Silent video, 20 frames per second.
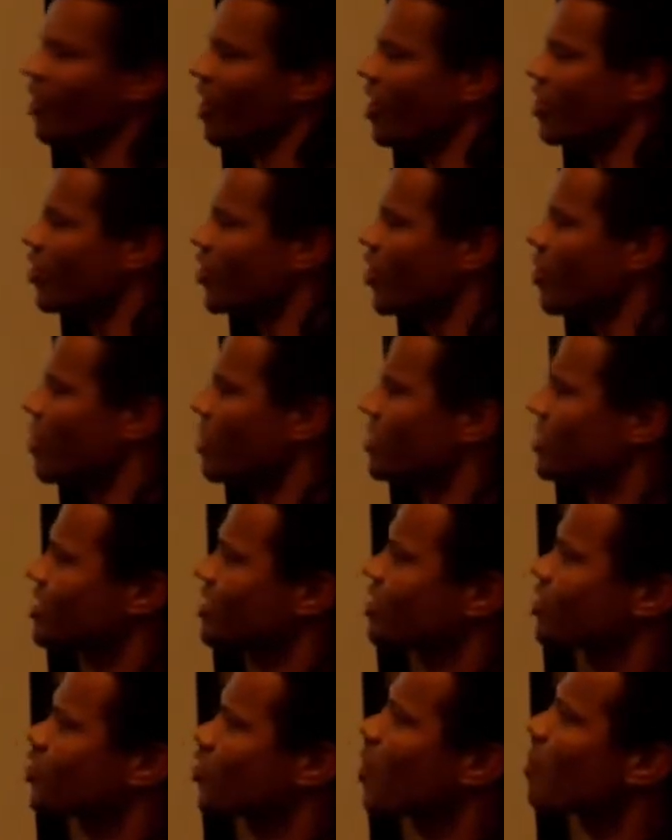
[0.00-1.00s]
granulomas
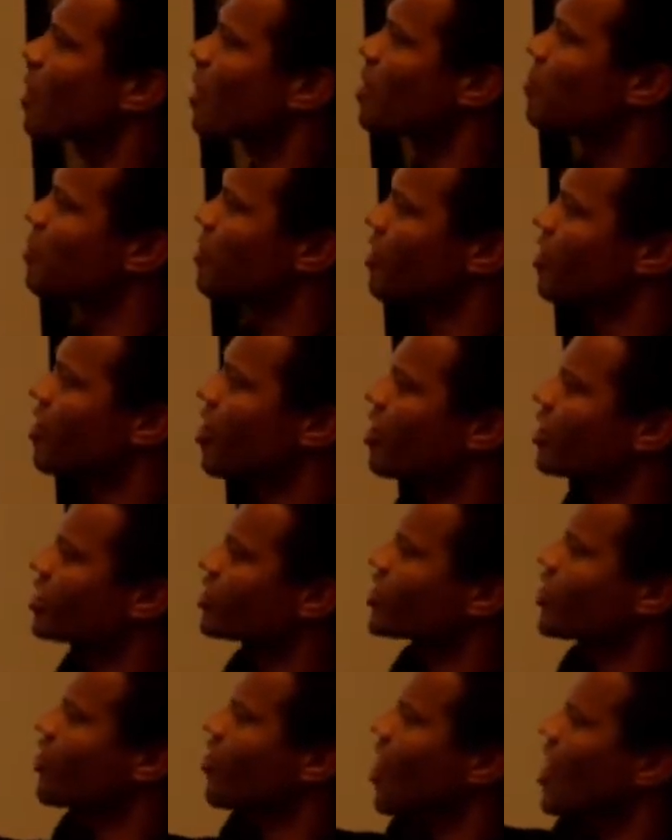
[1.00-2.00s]
has normally been
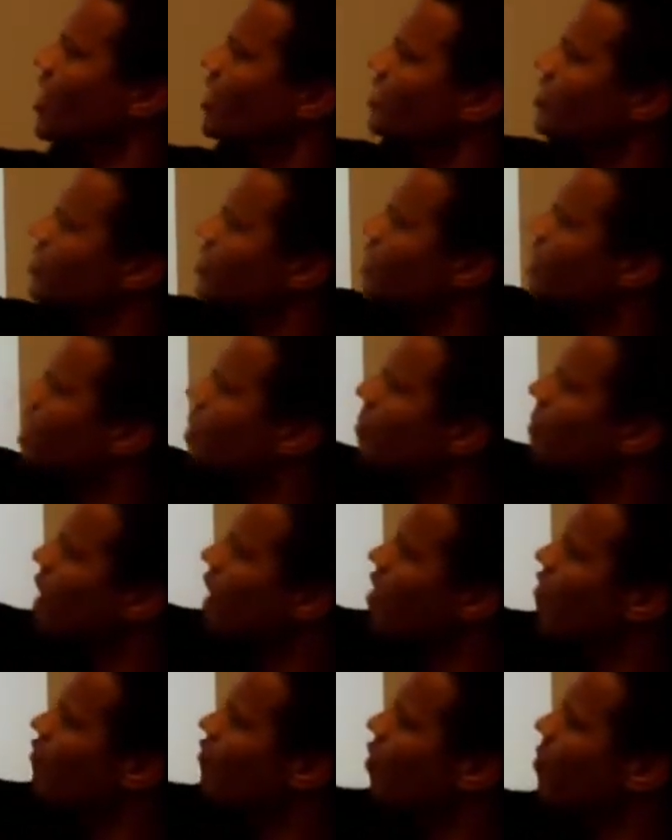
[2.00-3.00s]
characterized
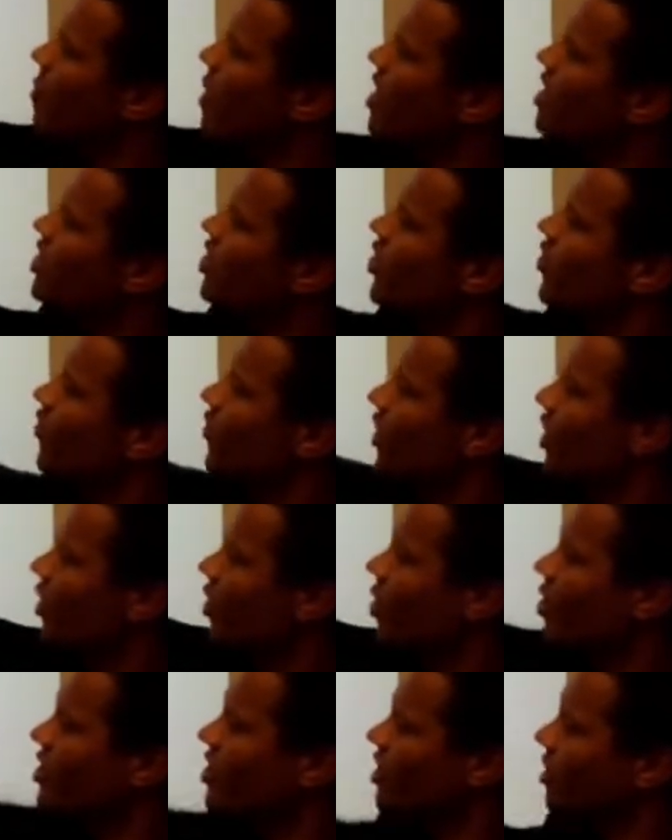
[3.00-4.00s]
by a formation of
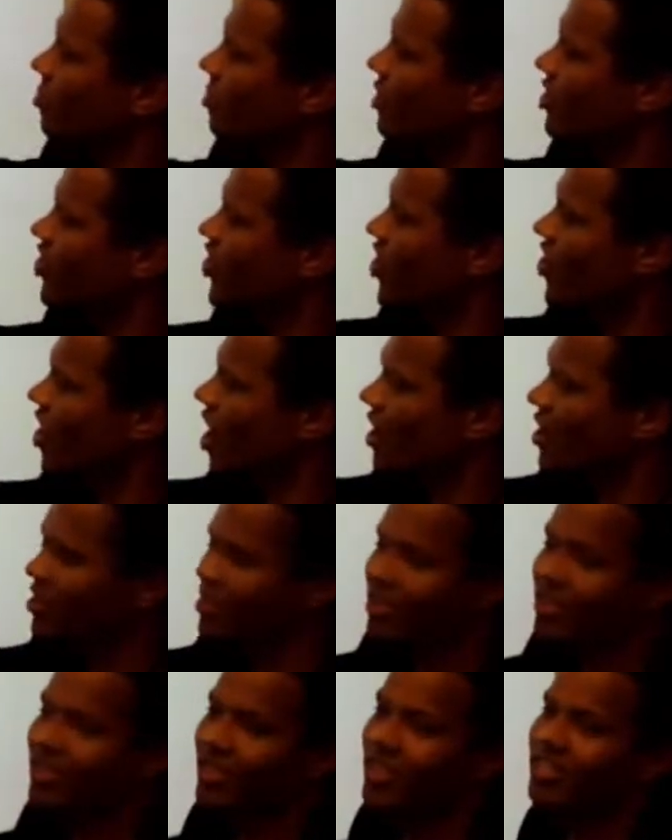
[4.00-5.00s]
necrotic material
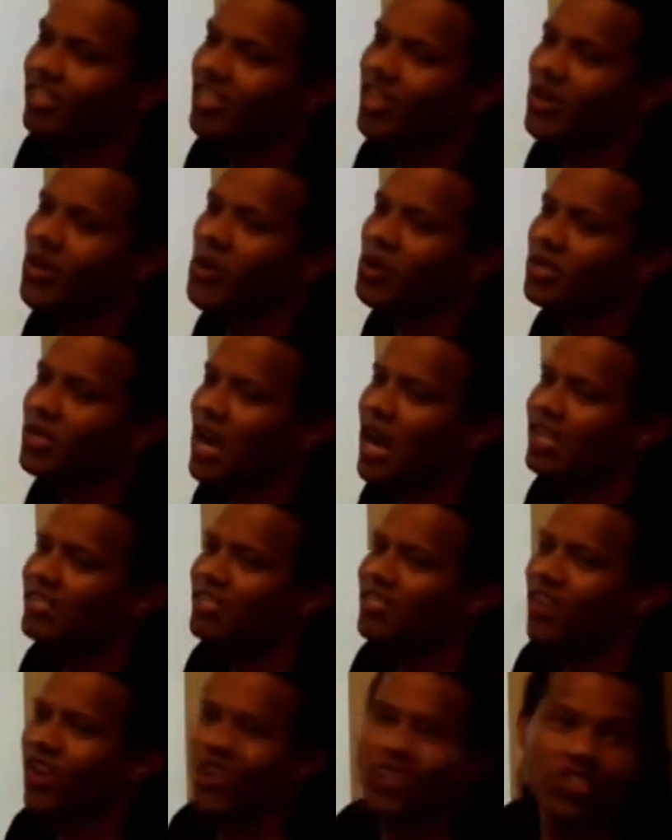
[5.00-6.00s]
at the center known
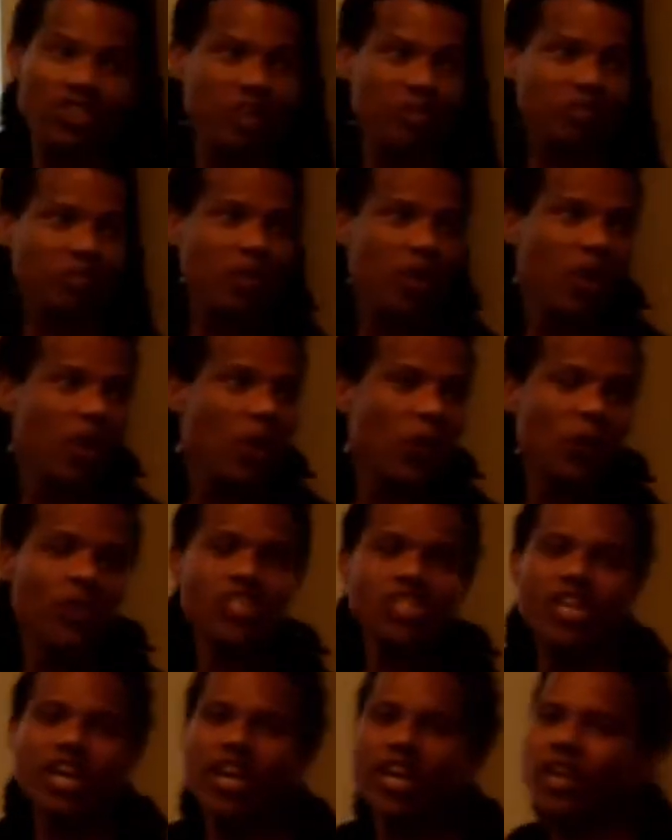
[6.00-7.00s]
as caesium,
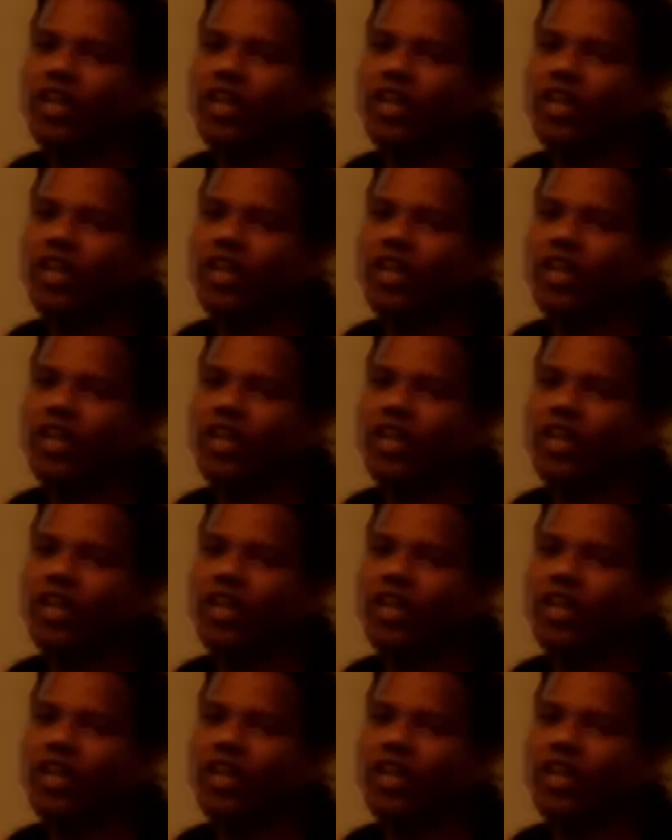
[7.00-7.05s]
which can